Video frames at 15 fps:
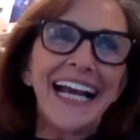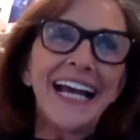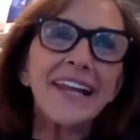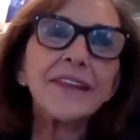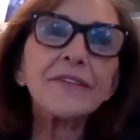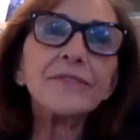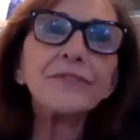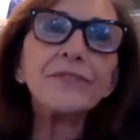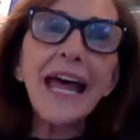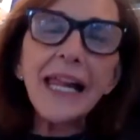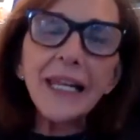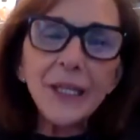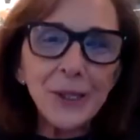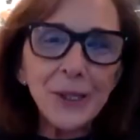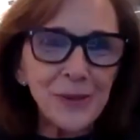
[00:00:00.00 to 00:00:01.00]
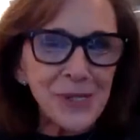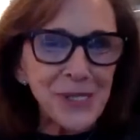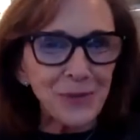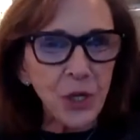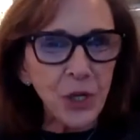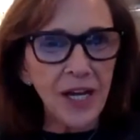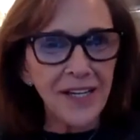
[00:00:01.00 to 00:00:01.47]
the values
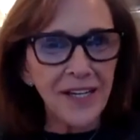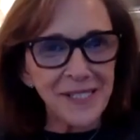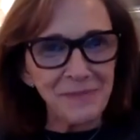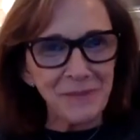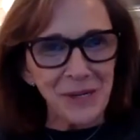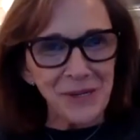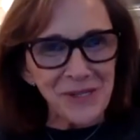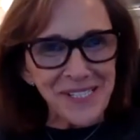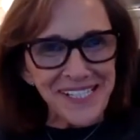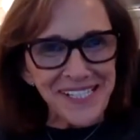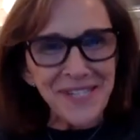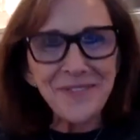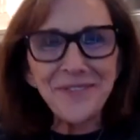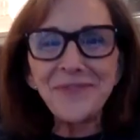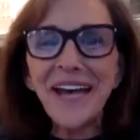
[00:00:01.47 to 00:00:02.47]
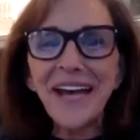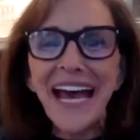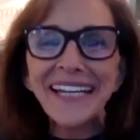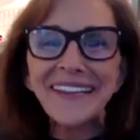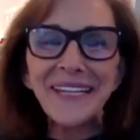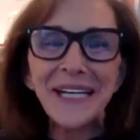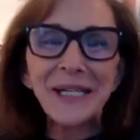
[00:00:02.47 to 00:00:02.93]
of Cosmos, the
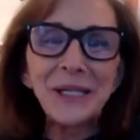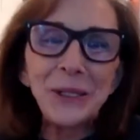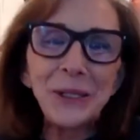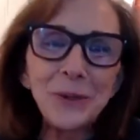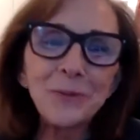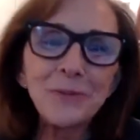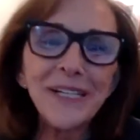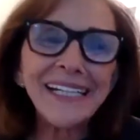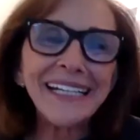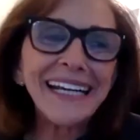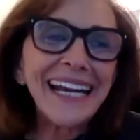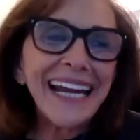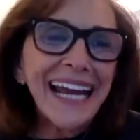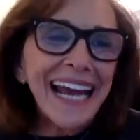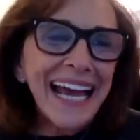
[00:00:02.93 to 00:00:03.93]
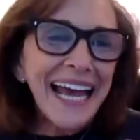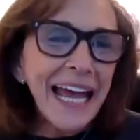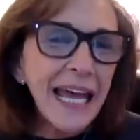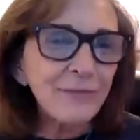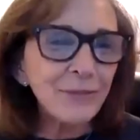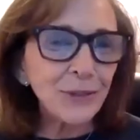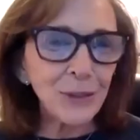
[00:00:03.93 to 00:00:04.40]
fact that human
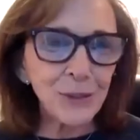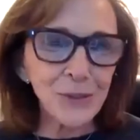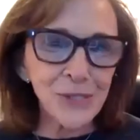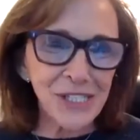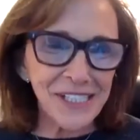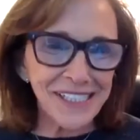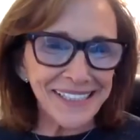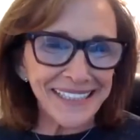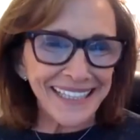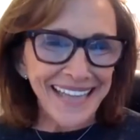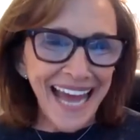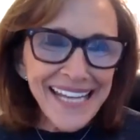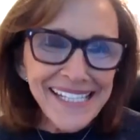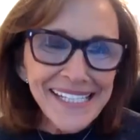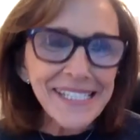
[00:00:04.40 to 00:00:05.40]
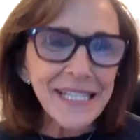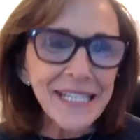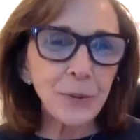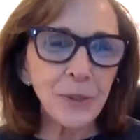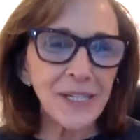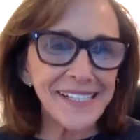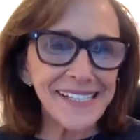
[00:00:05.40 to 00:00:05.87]
evolution, that
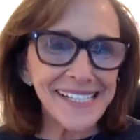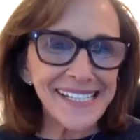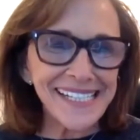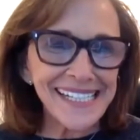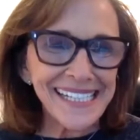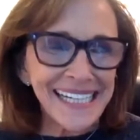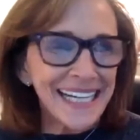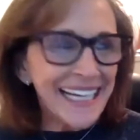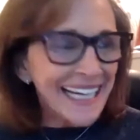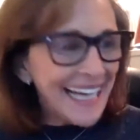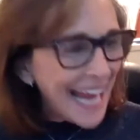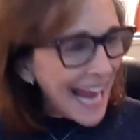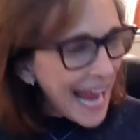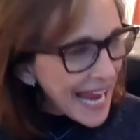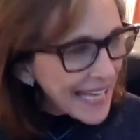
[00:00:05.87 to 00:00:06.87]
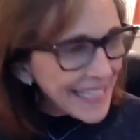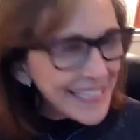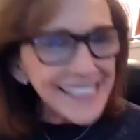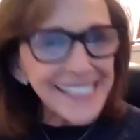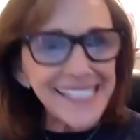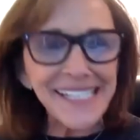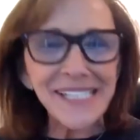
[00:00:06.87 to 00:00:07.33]
sequence,
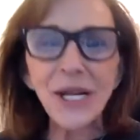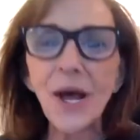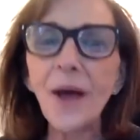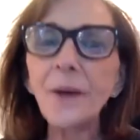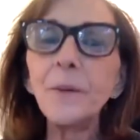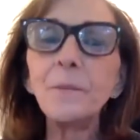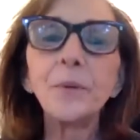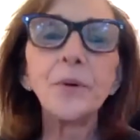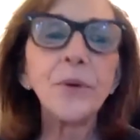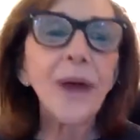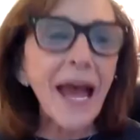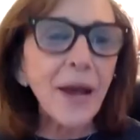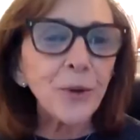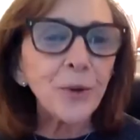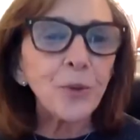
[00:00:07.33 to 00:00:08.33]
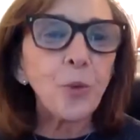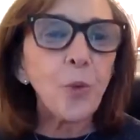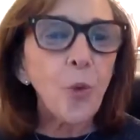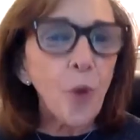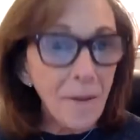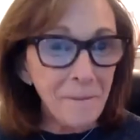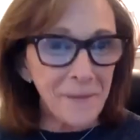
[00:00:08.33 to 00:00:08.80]
ends on a proud
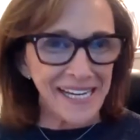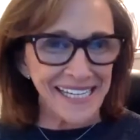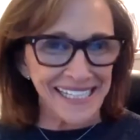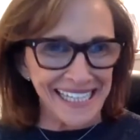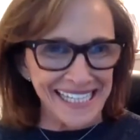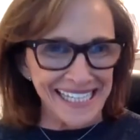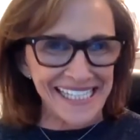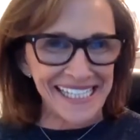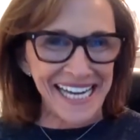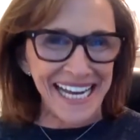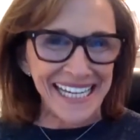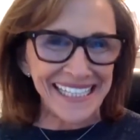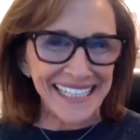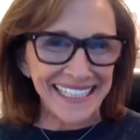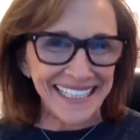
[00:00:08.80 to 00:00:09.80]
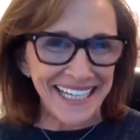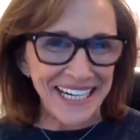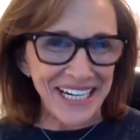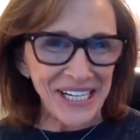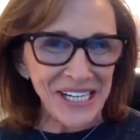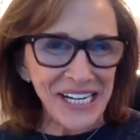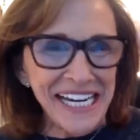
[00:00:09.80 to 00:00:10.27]
woman standing there.